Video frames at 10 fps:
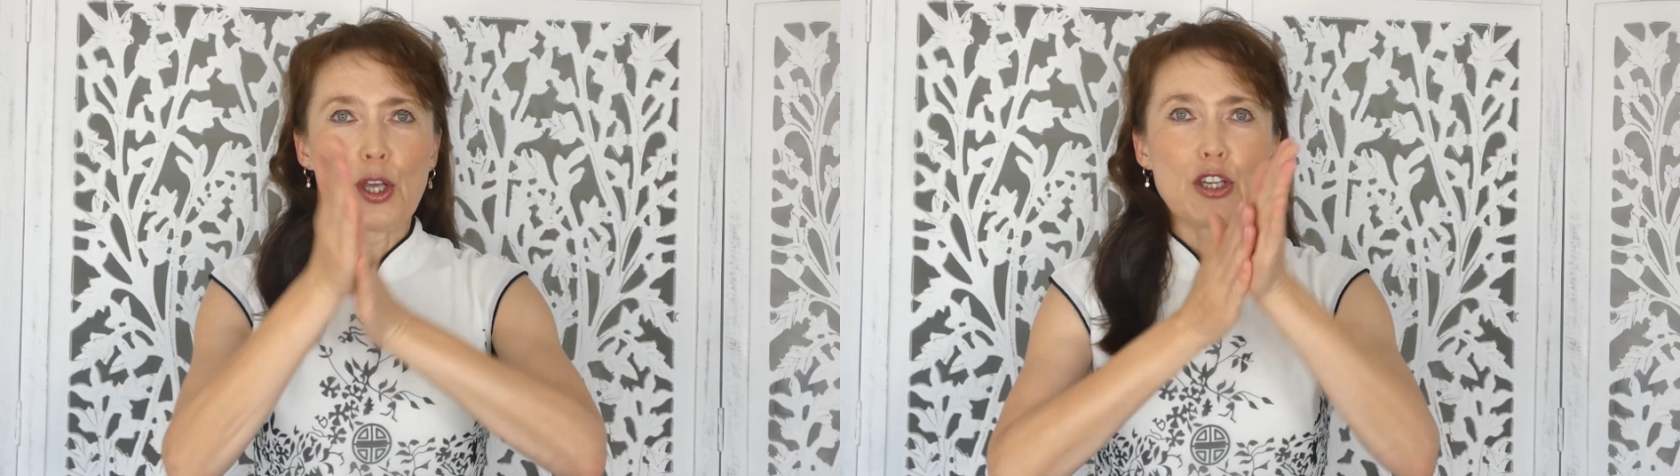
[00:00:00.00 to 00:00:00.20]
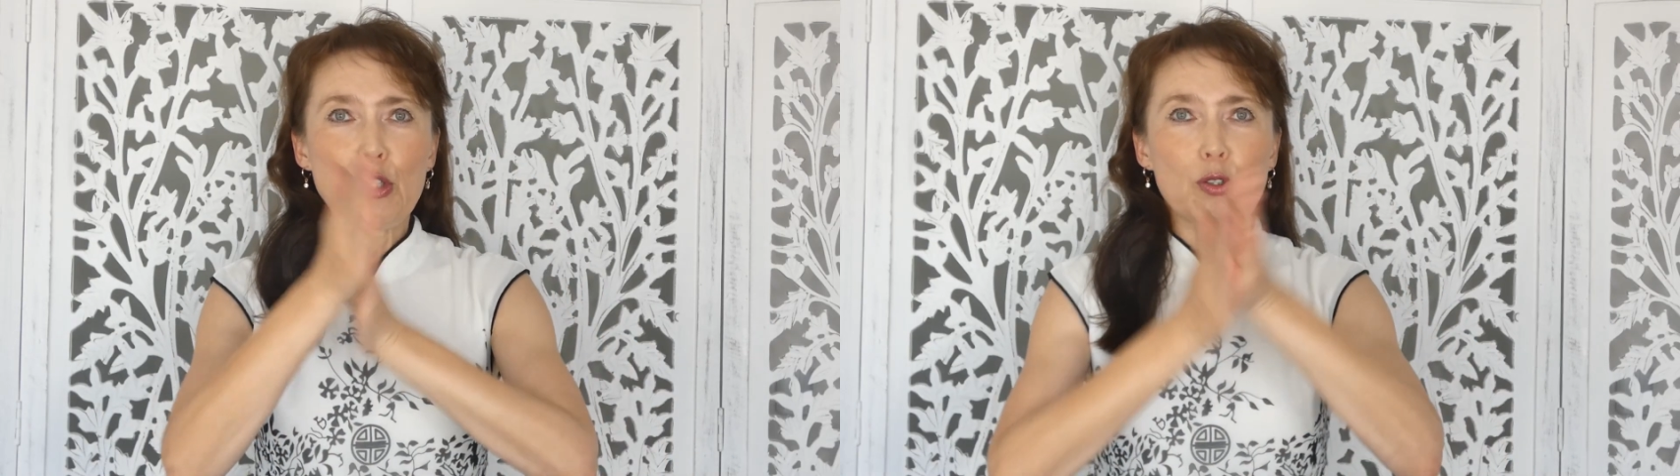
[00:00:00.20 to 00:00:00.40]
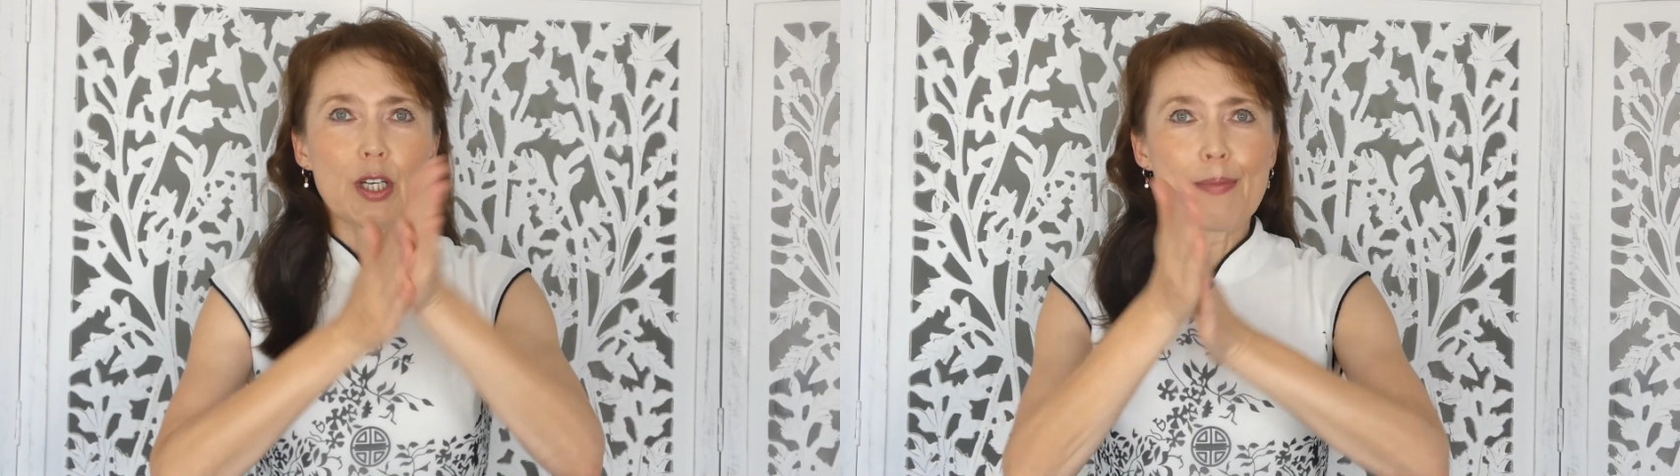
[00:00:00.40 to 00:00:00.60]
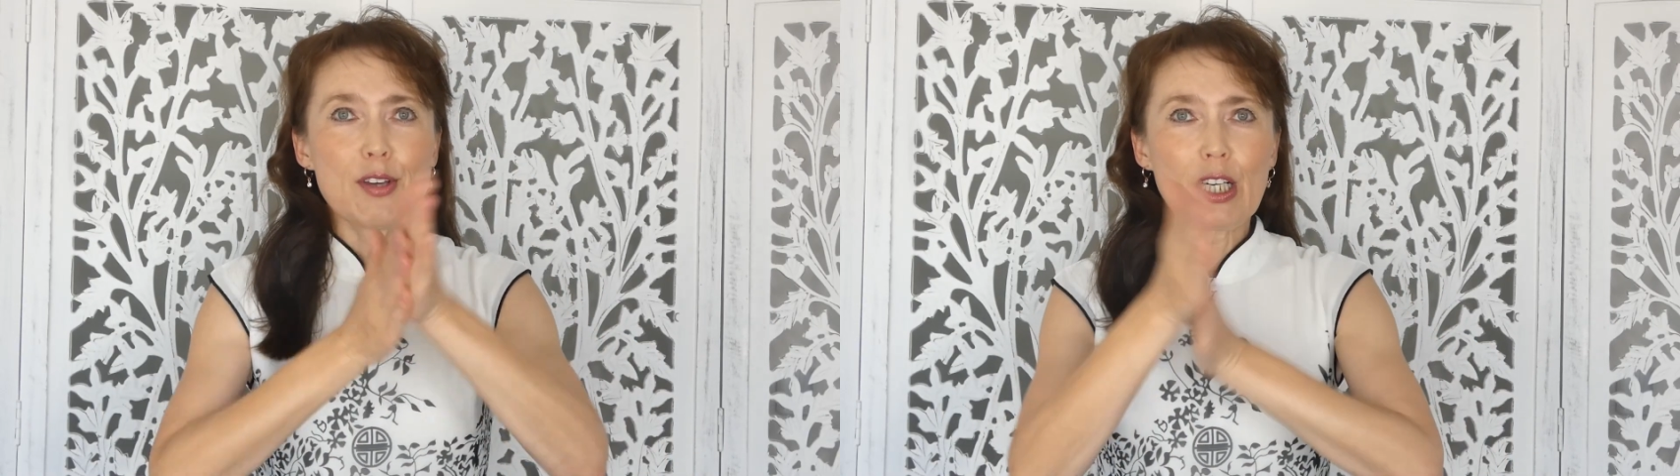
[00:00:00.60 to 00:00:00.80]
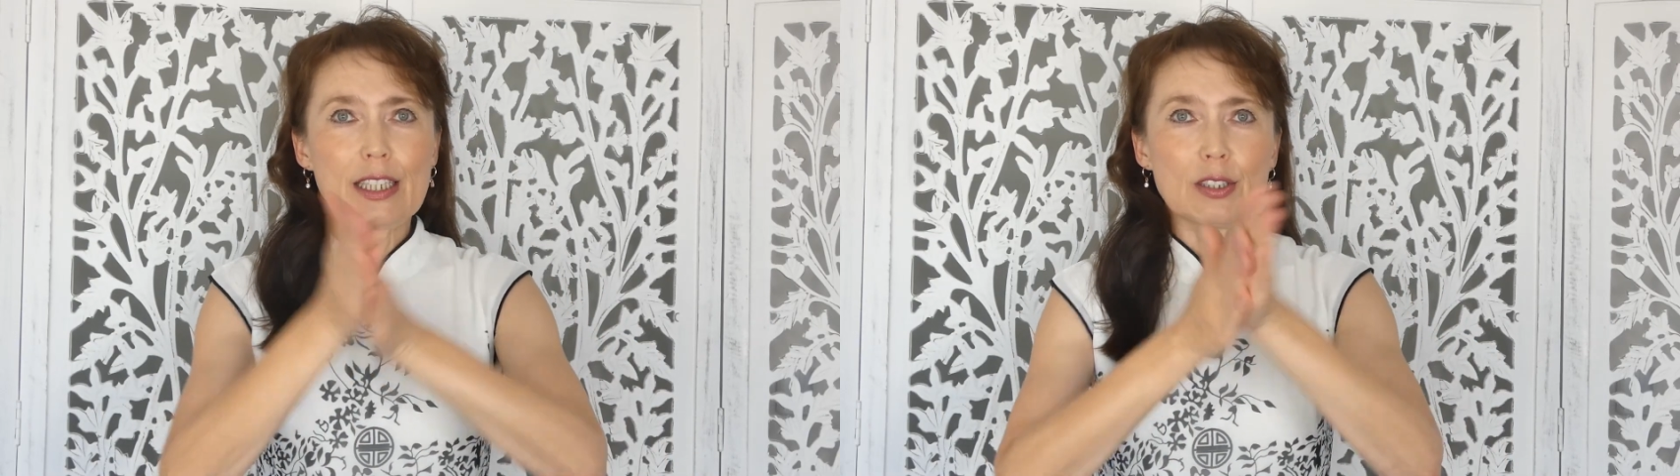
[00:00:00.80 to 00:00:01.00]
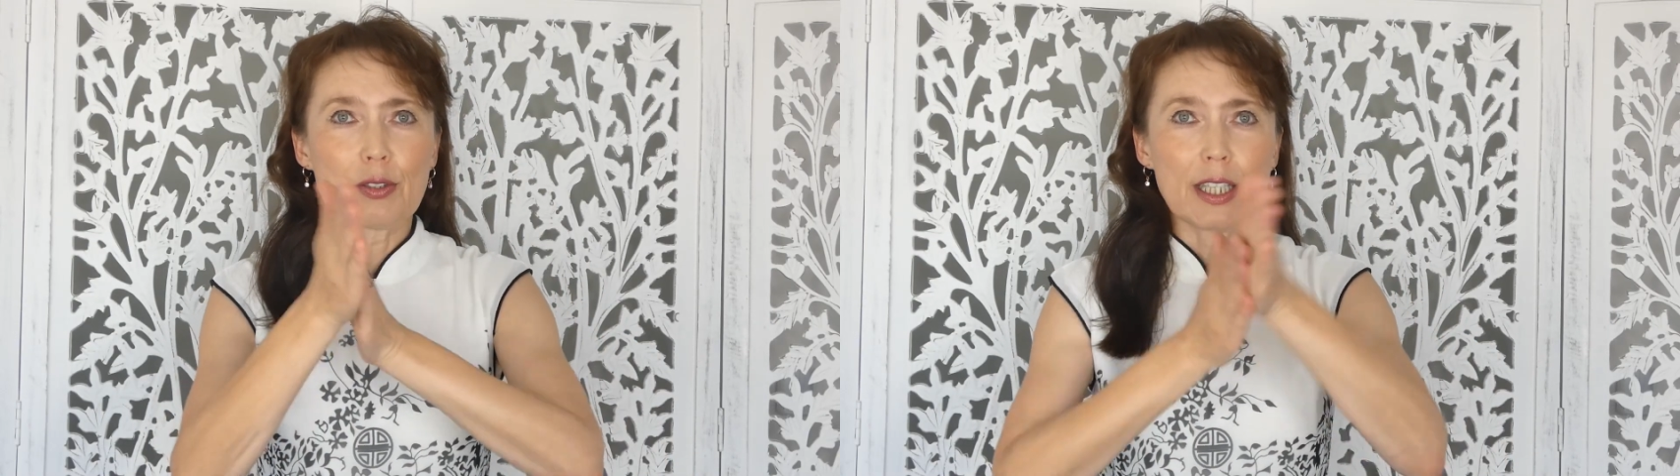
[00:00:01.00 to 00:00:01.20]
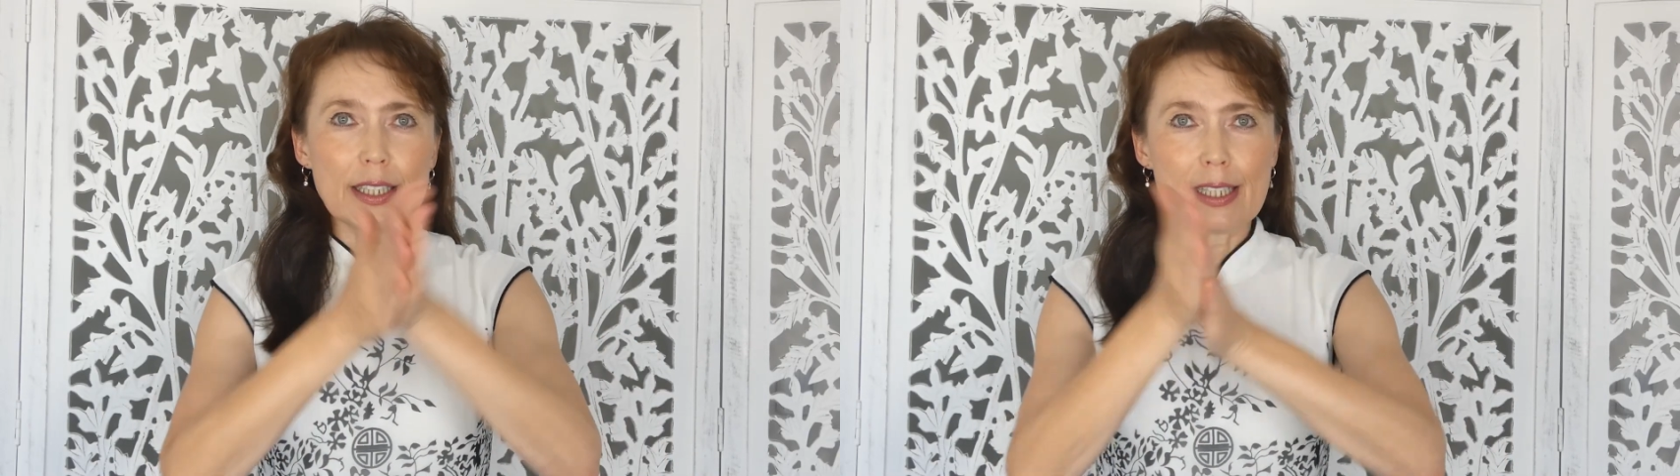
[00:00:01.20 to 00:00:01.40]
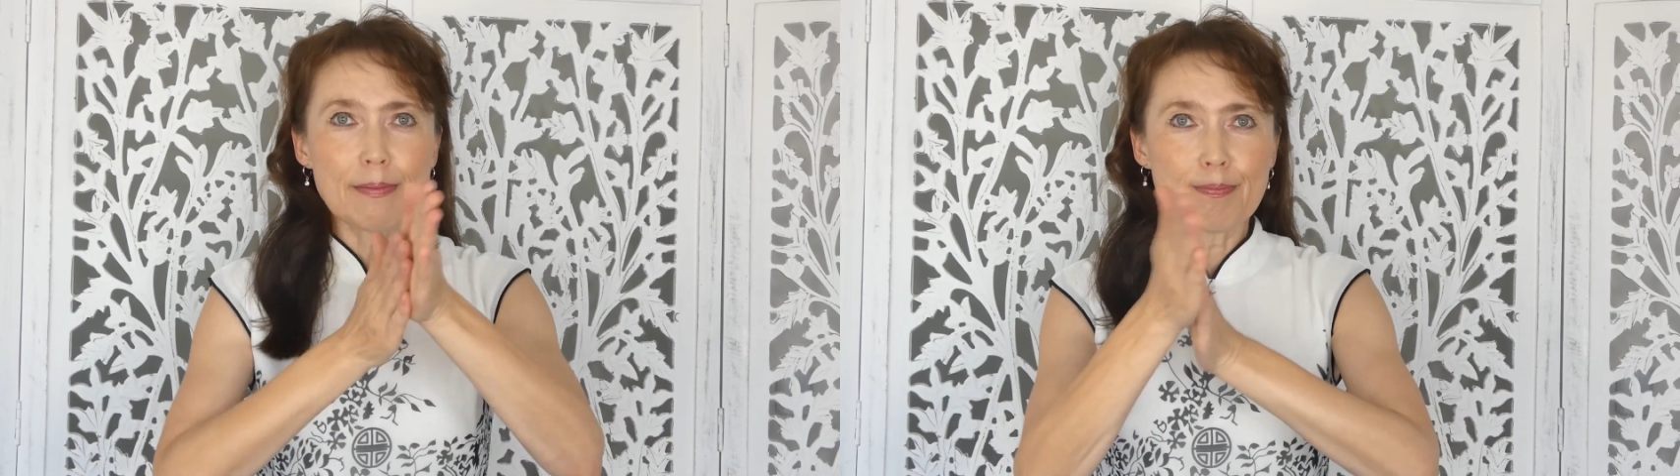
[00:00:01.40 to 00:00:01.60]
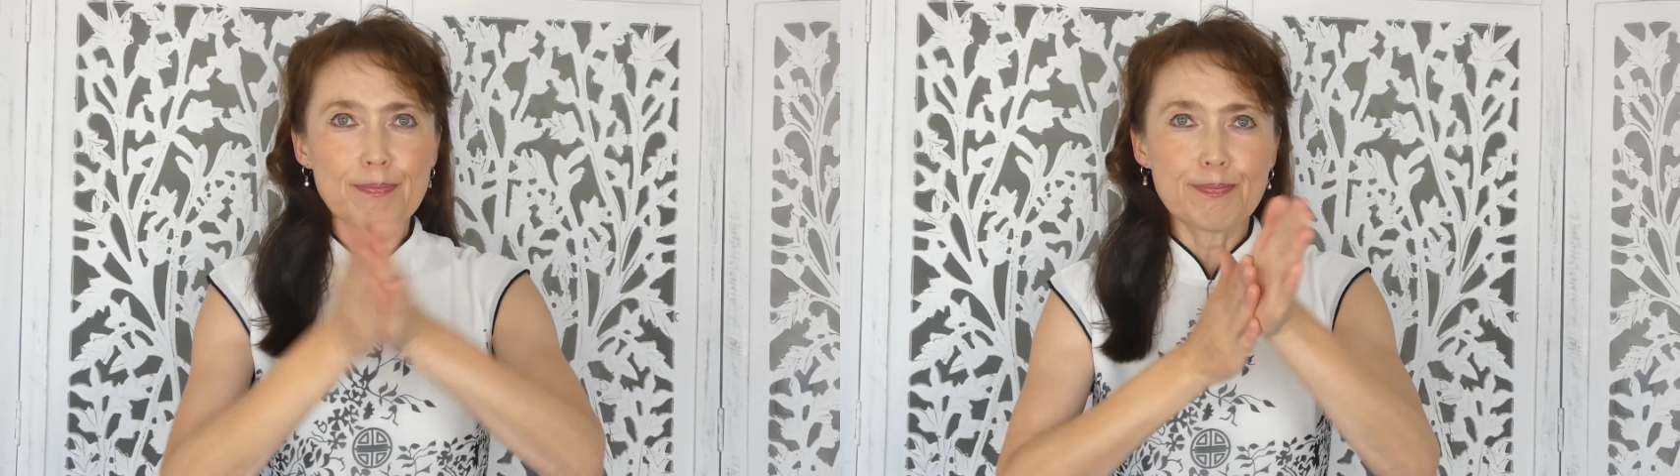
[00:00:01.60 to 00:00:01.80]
you need to rub your hands together,